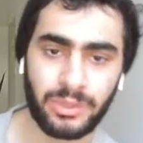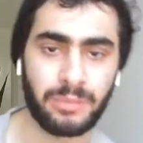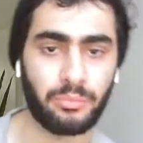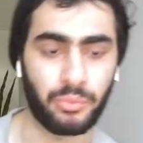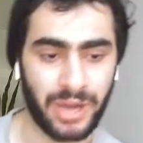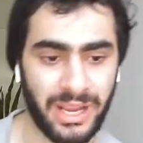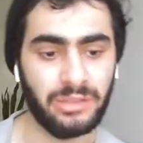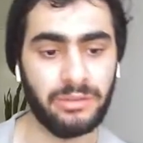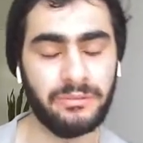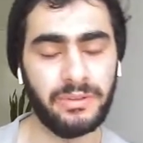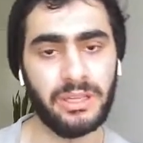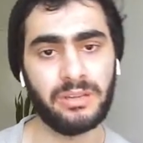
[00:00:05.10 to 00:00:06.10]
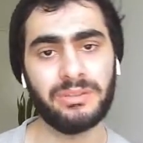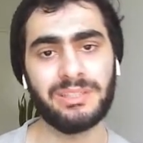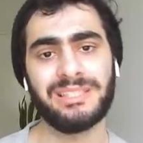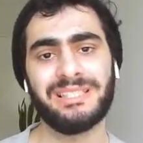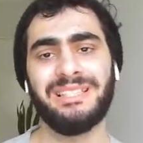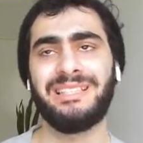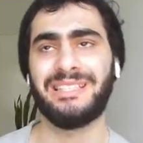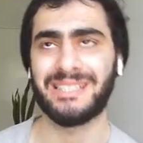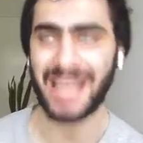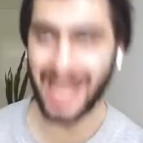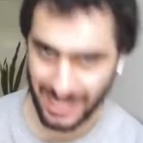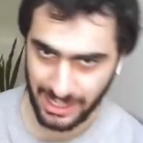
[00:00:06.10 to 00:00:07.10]
a brand new video, and
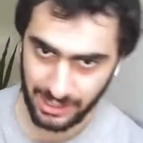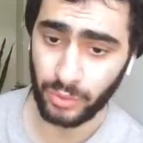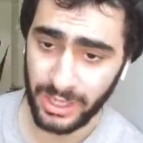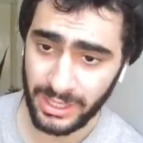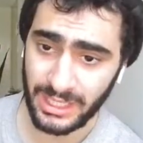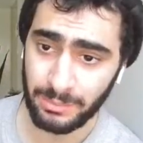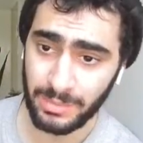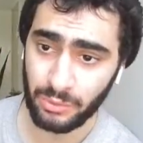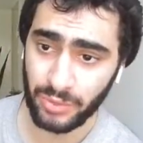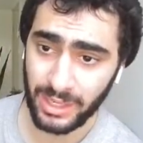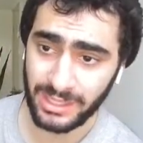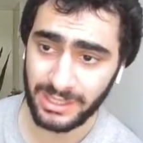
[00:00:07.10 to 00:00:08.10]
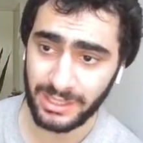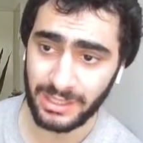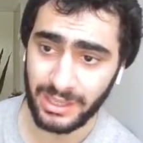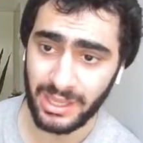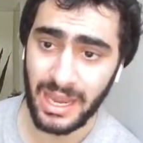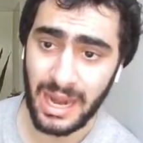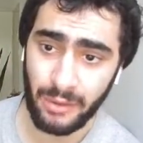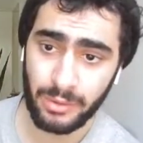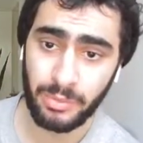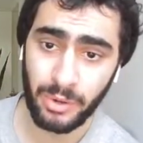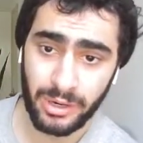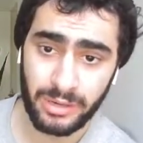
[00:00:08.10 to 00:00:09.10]
today we're going to be ranking the Harry
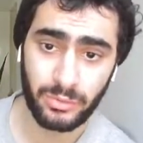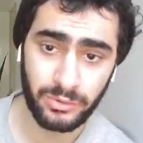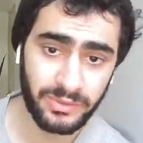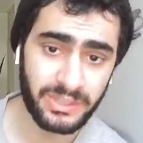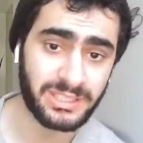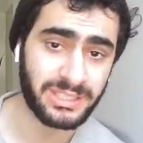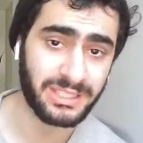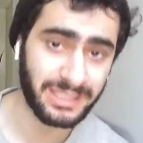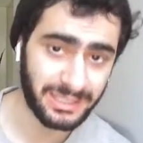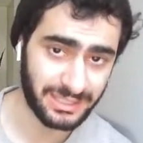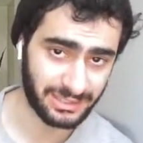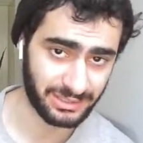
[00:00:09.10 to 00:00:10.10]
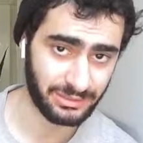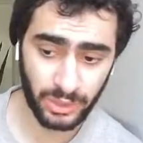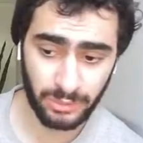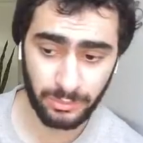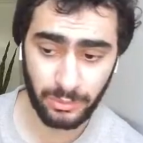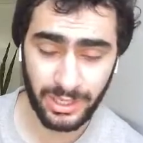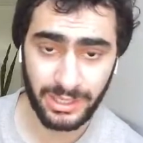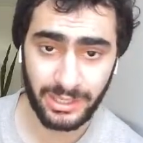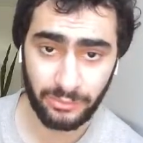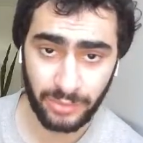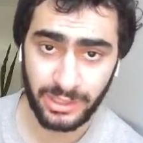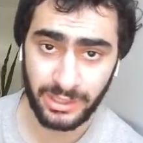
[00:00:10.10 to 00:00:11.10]
Potter movies tier list. We're going to be
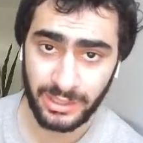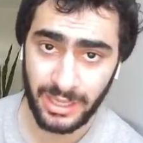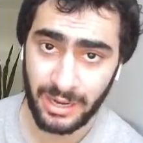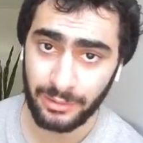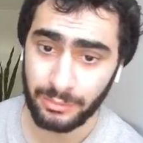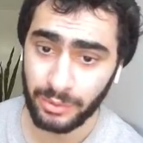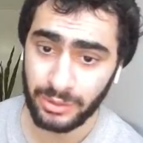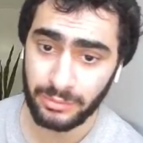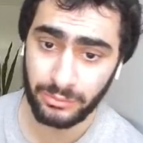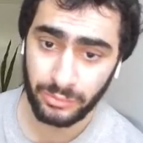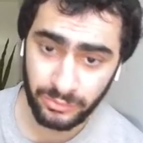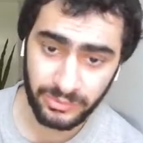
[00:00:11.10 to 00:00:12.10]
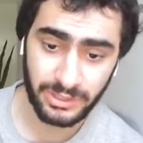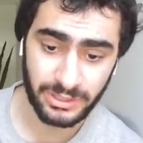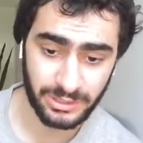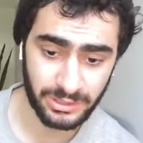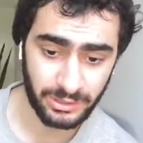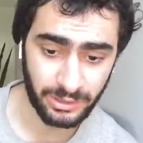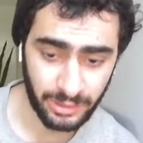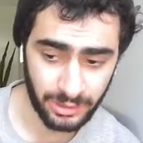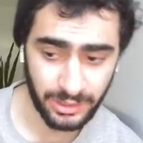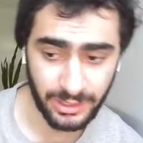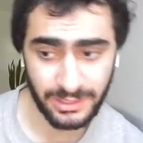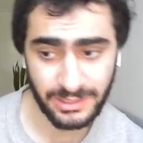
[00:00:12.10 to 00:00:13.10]
ranking the Harry Potter movies
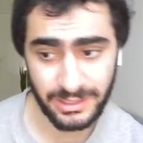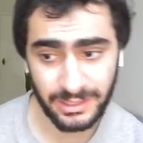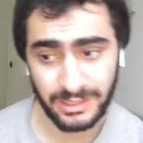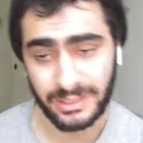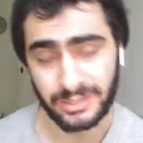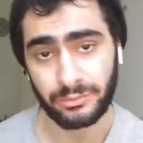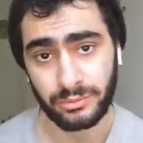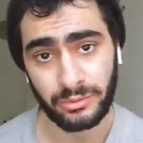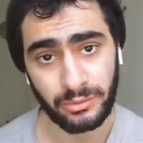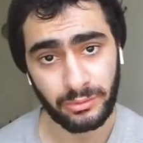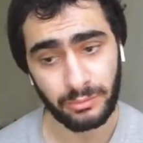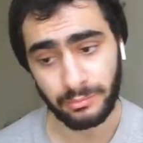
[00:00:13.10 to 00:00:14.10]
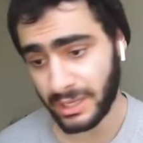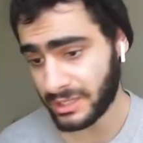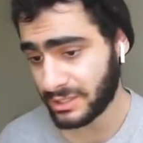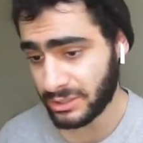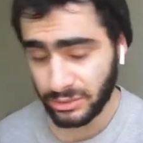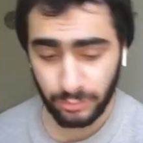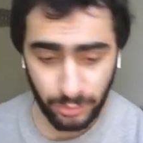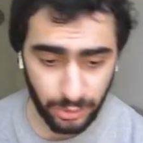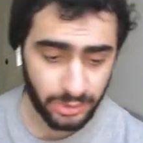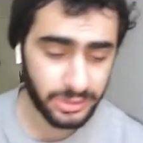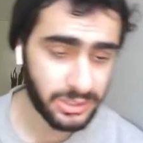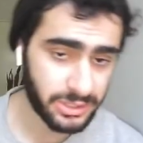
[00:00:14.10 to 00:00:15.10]
in the tier list. Best to
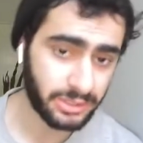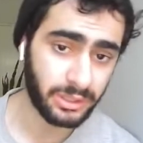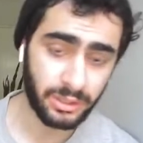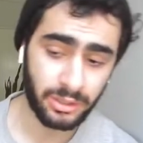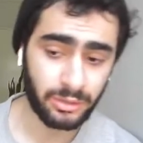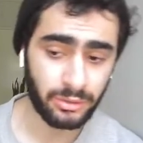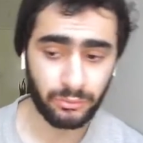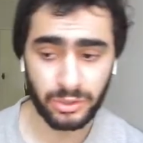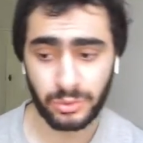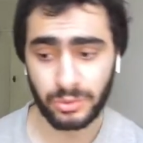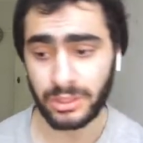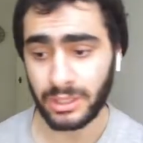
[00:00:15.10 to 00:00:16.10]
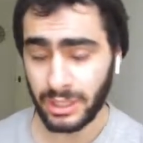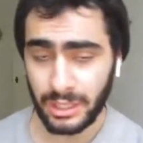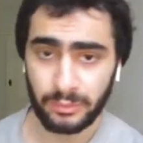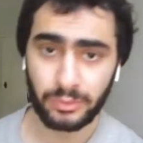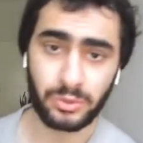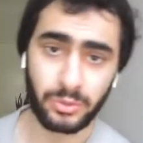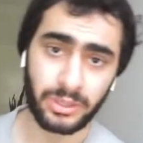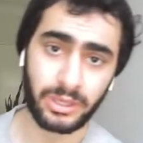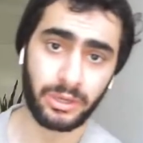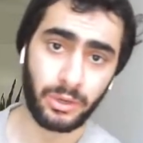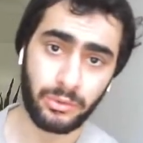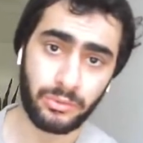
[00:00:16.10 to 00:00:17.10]
worst, which one I like, which one I
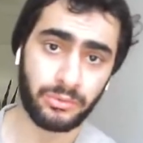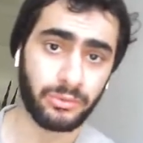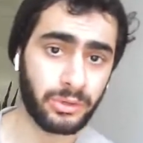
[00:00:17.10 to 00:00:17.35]
don't.